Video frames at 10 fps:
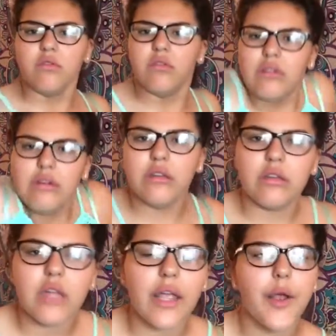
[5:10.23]

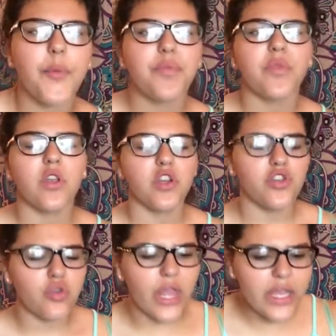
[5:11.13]
like, because
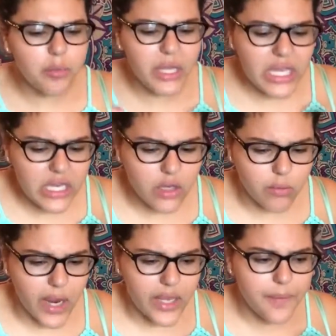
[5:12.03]
you, they could be eating,
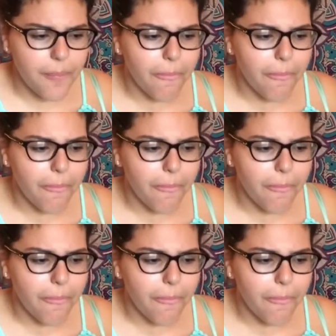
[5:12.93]
right?